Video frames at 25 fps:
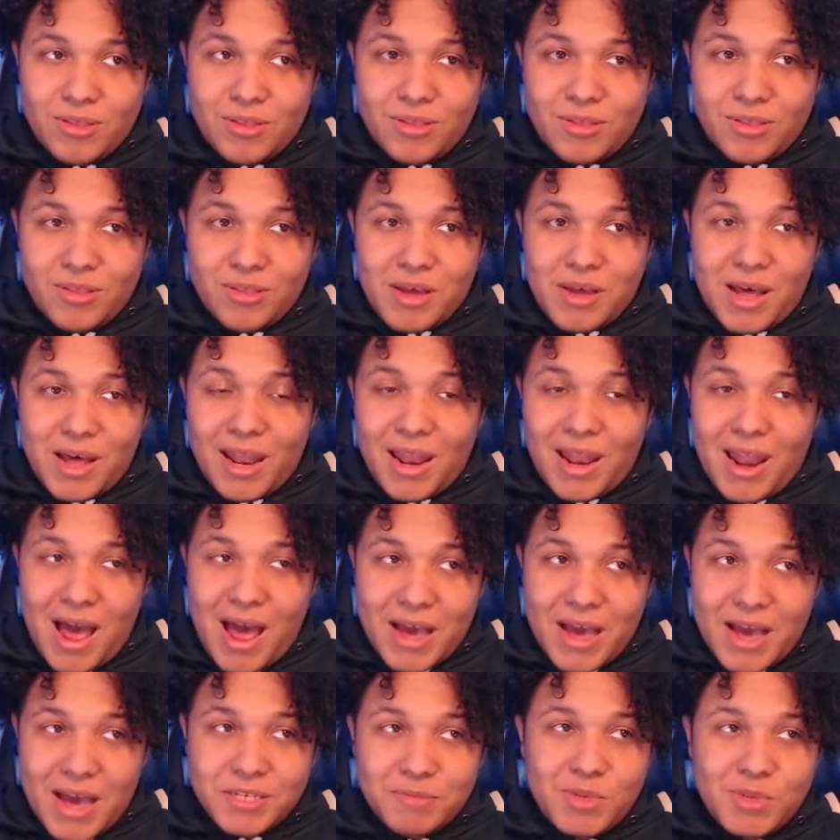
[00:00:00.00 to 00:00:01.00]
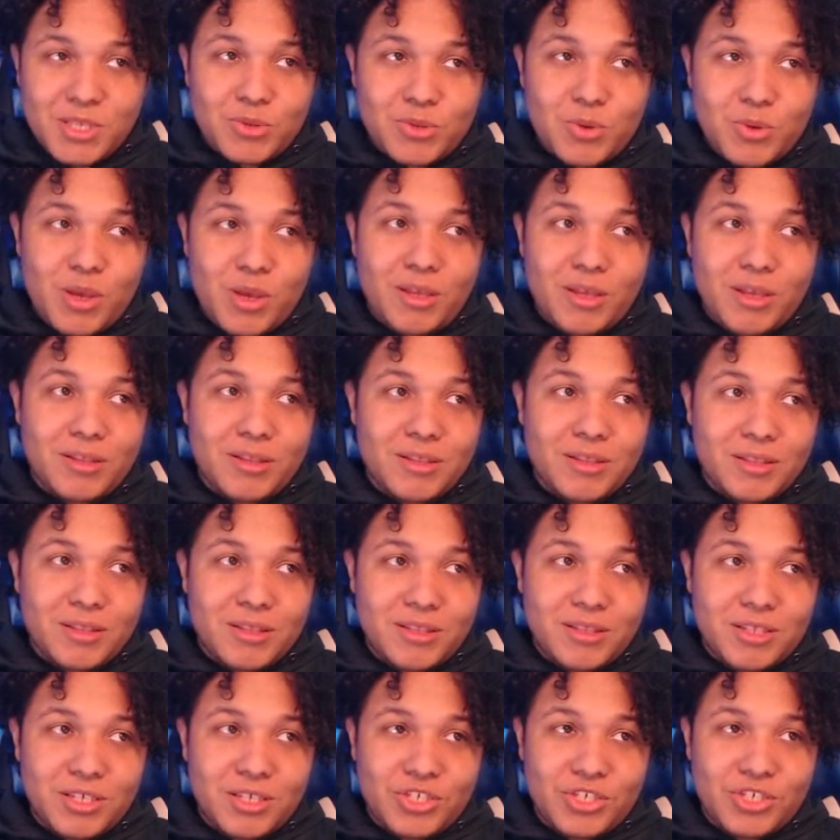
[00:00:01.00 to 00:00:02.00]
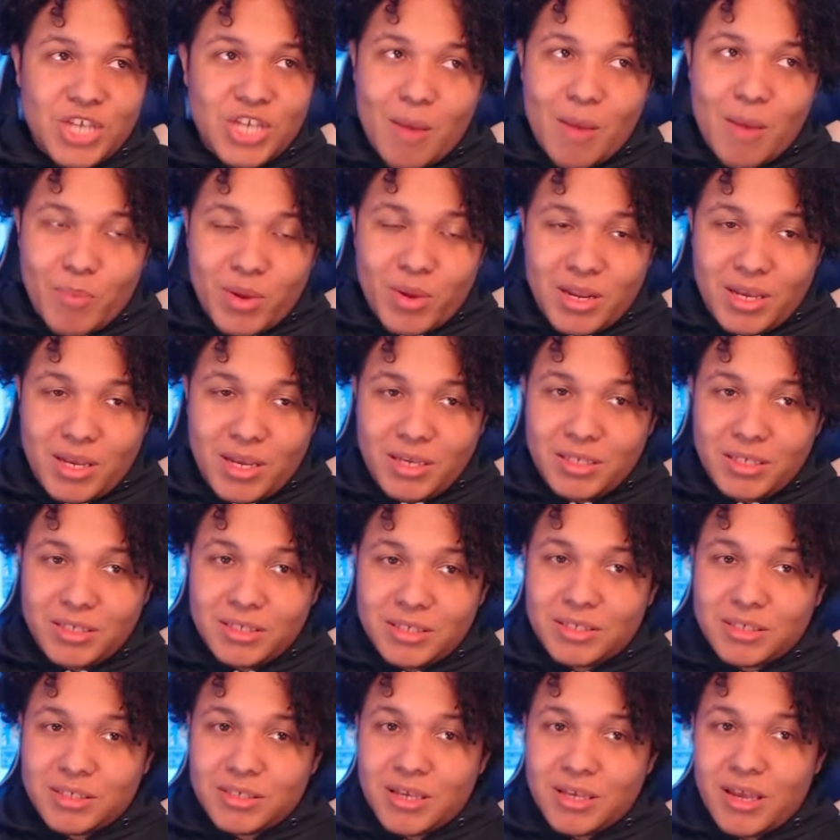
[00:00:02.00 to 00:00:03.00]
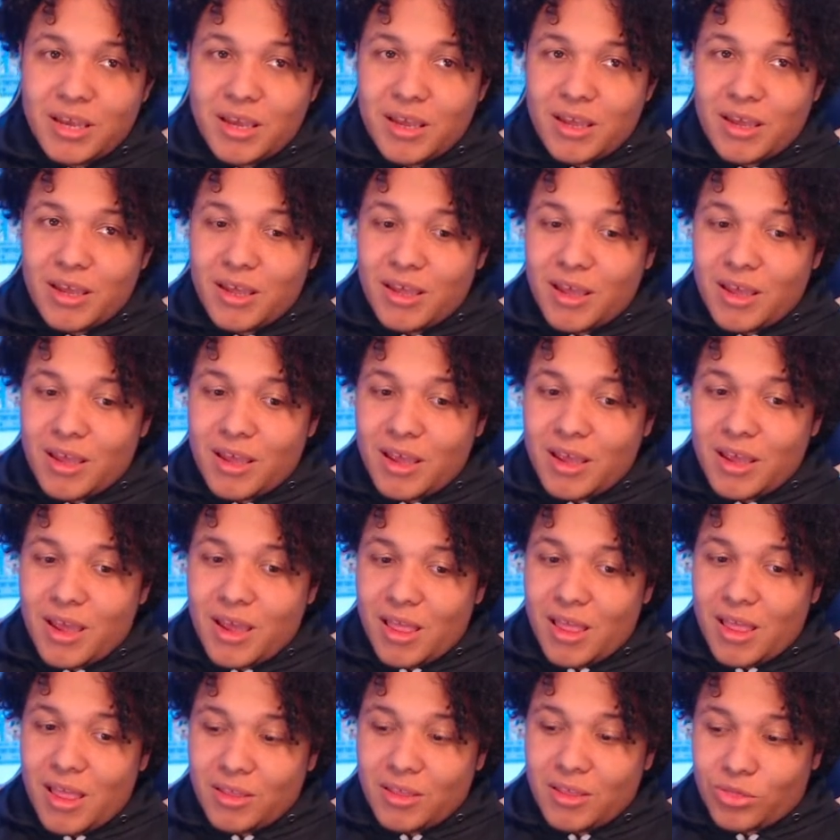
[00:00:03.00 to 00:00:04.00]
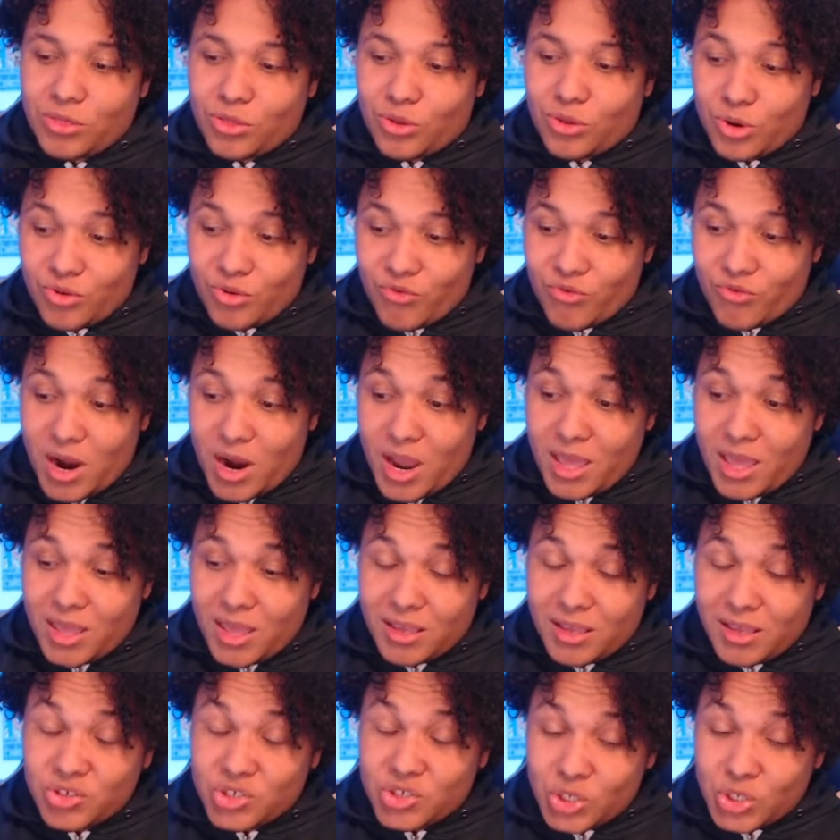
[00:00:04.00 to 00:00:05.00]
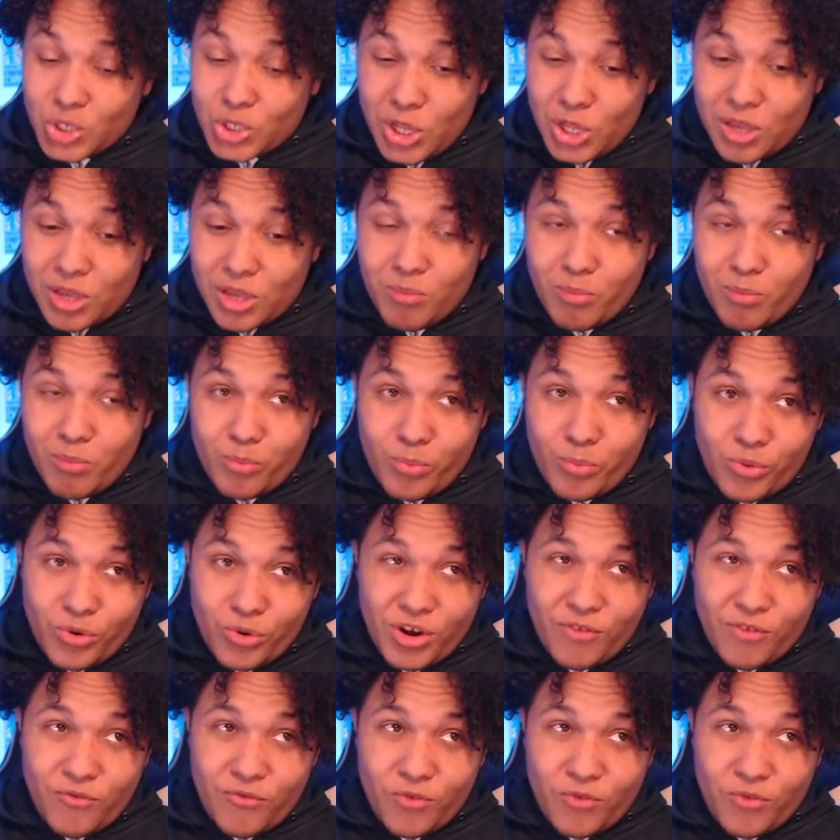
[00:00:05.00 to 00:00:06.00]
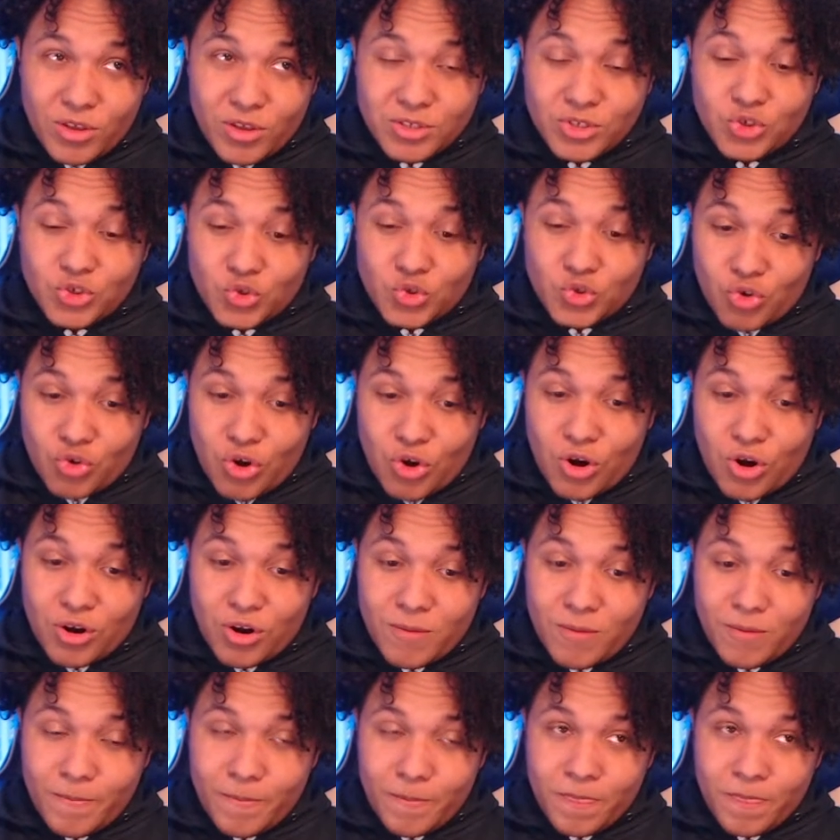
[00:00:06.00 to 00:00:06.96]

the alliance between the Japanese and the Third Reich is looking pretty freaking strong.